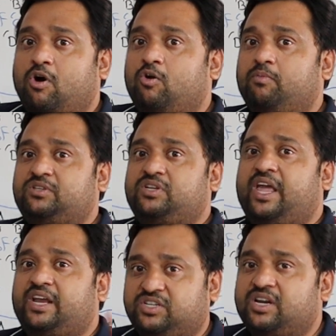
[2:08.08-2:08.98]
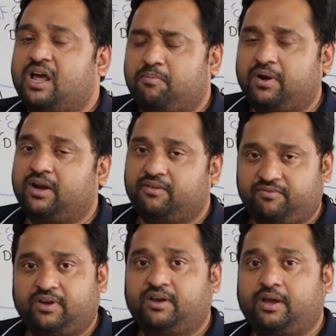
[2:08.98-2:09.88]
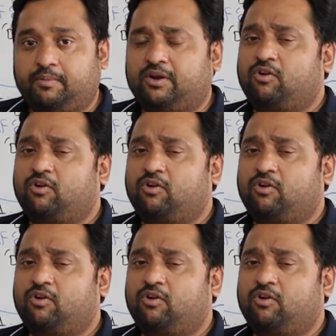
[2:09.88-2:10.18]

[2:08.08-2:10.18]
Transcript: how much reaction happened. I mean,